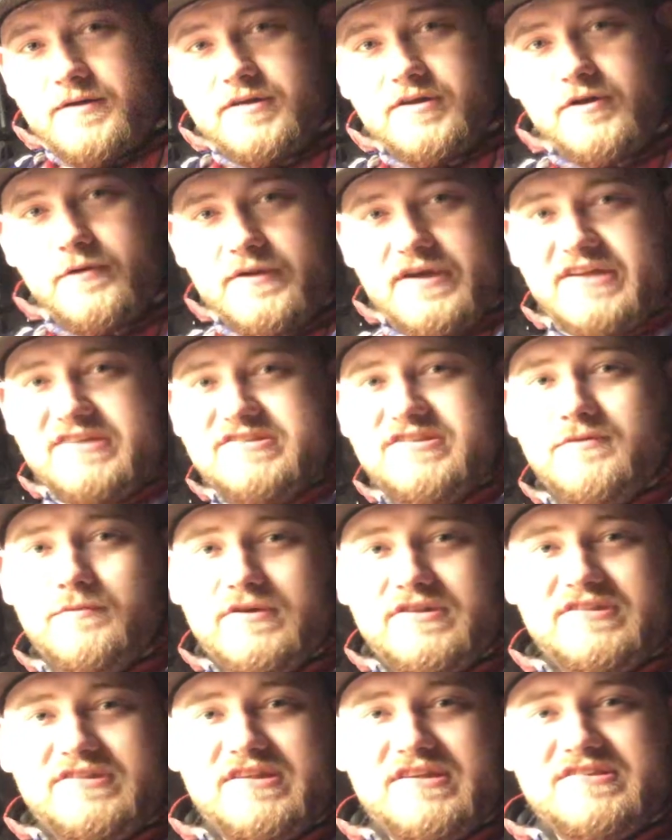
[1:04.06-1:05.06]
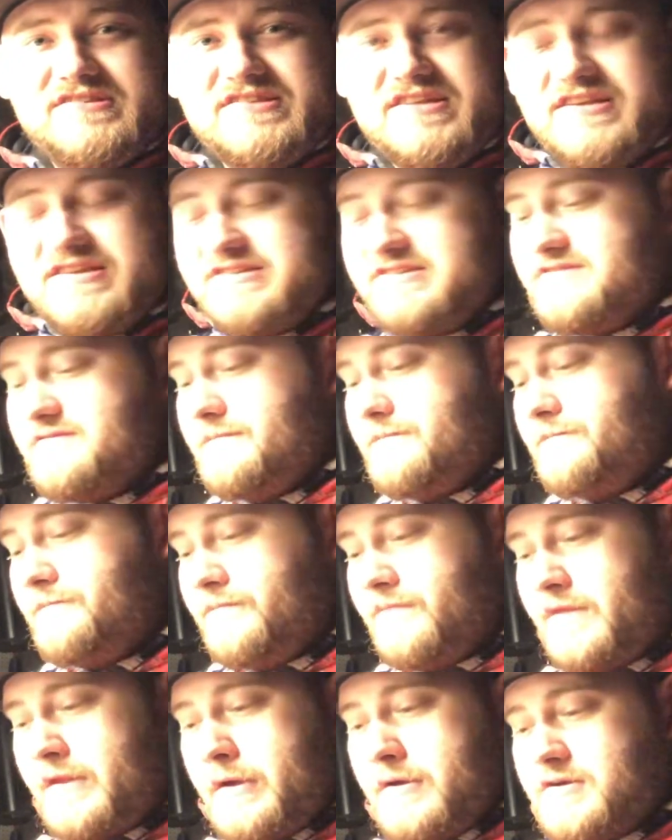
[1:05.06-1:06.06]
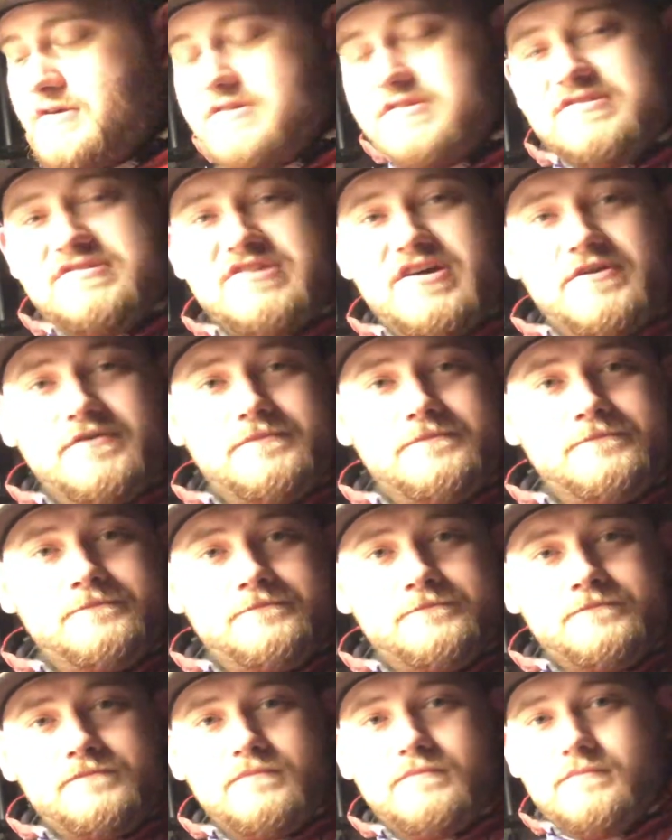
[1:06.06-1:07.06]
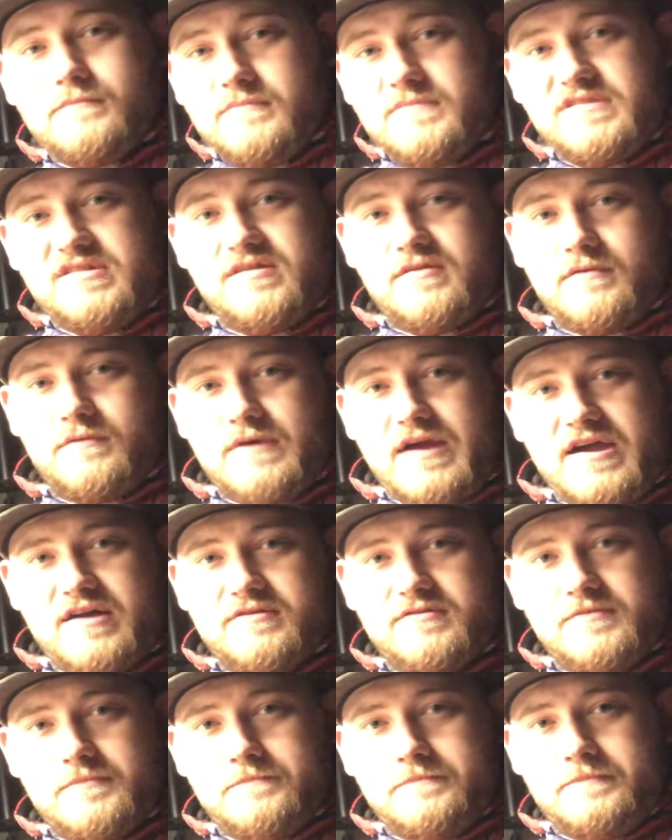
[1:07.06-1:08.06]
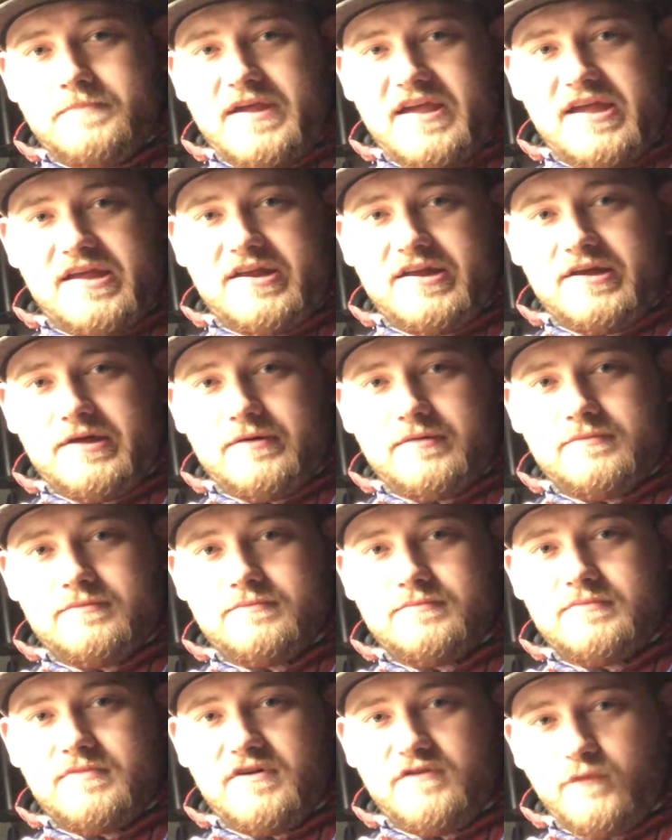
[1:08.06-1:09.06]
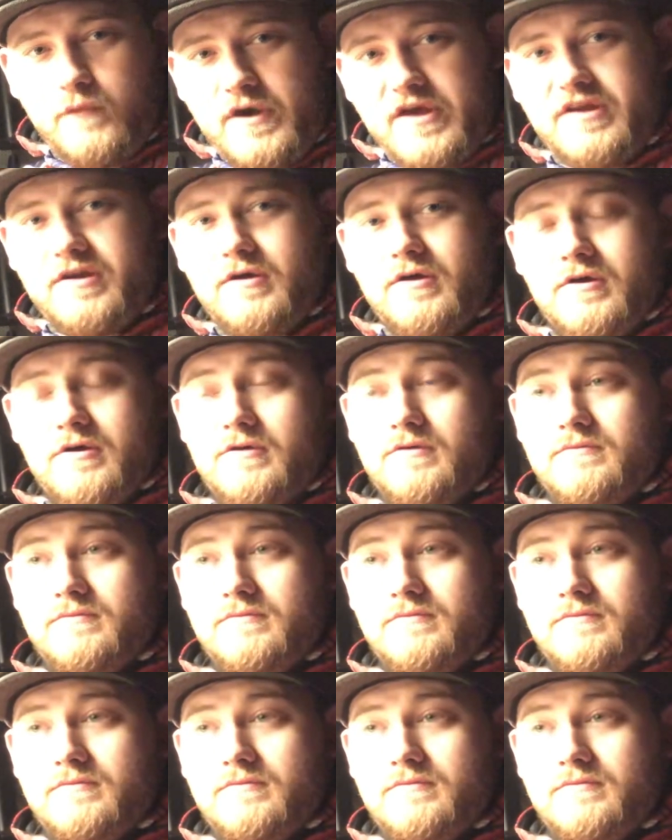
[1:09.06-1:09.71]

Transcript: going into what this is, so around beginning of winter,